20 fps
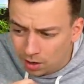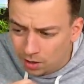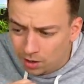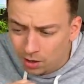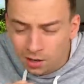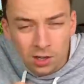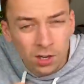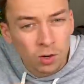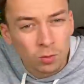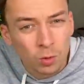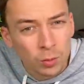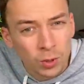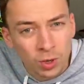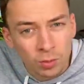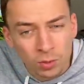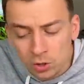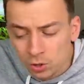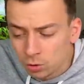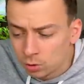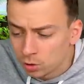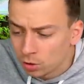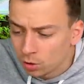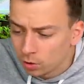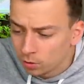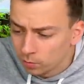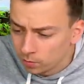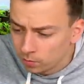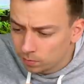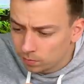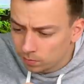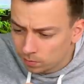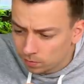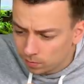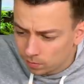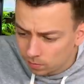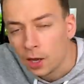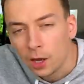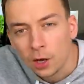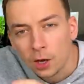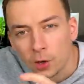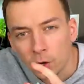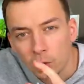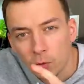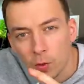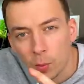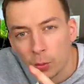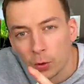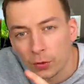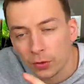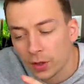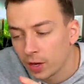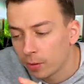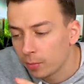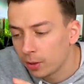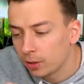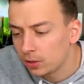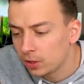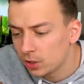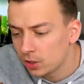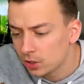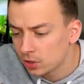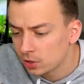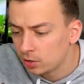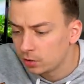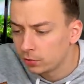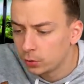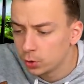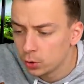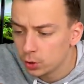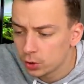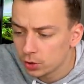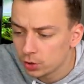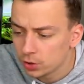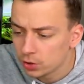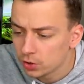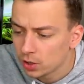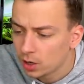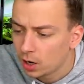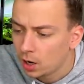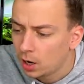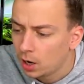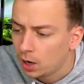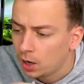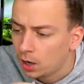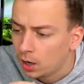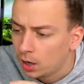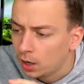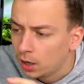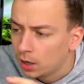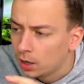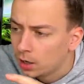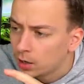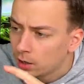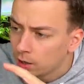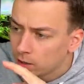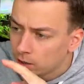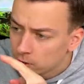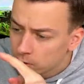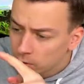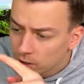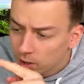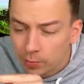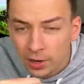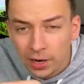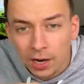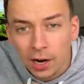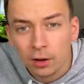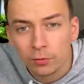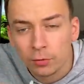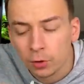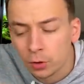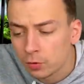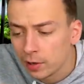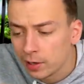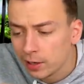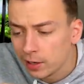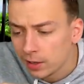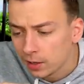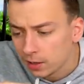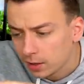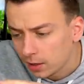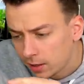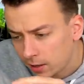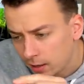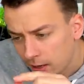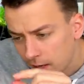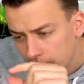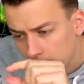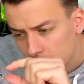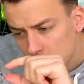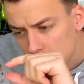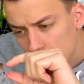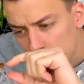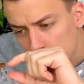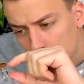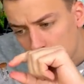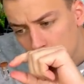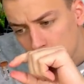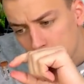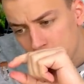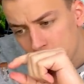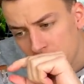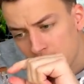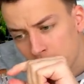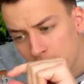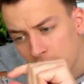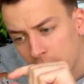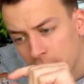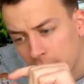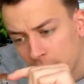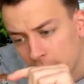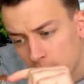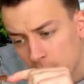and then we're pretty much good to go. Oh yeah, one more thing about these diffusers. So they're made out of acrylic and they have this small chamber here